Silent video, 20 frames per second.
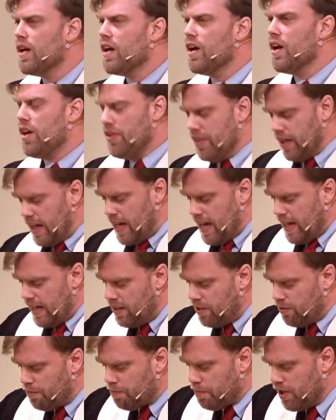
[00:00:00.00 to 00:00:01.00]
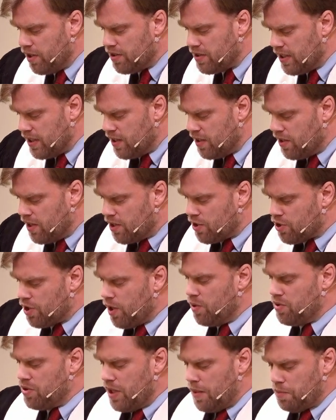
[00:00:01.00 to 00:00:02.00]
are the kind of person that
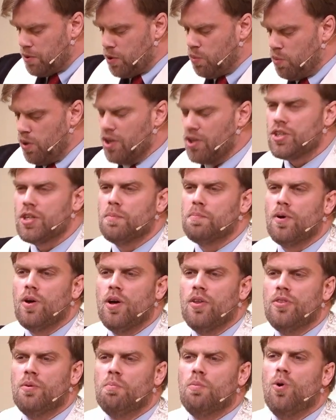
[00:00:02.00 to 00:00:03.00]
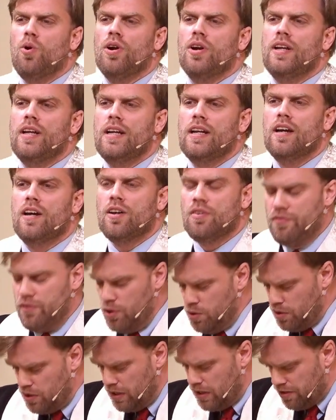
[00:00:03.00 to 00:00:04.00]
shows up to worship on the morning of
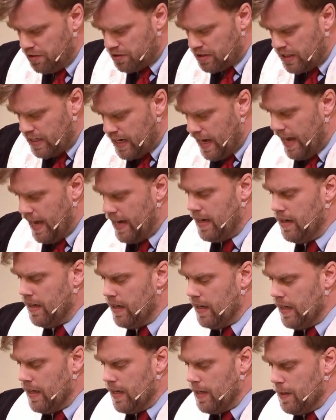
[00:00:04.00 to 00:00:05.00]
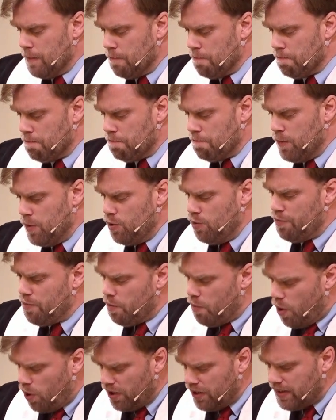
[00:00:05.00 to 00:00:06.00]
New Year's Day, you've
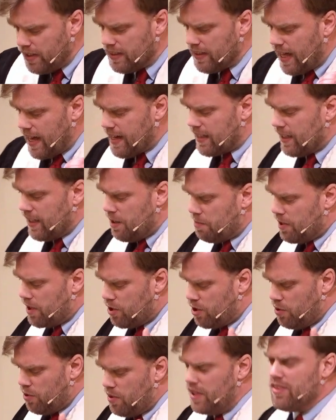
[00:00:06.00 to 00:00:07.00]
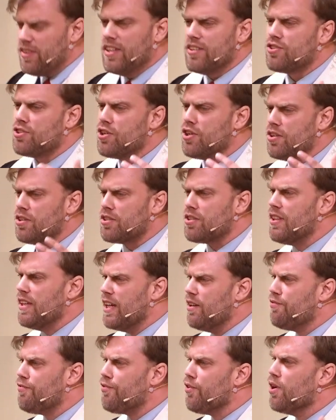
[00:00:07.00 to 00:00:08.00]
more than likely been doing this church
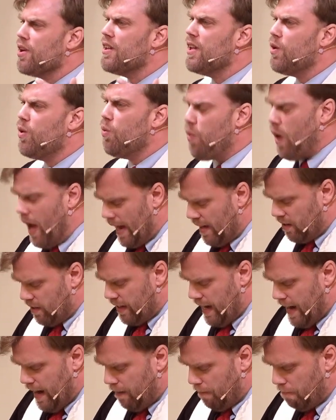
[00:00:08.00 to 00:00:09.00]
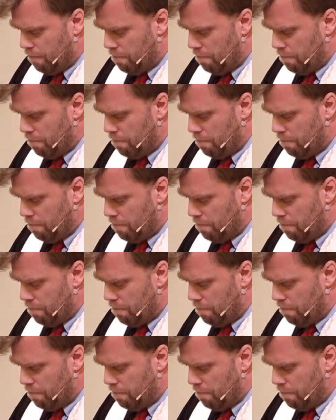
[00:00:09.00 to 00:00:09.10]
thing for a little while now.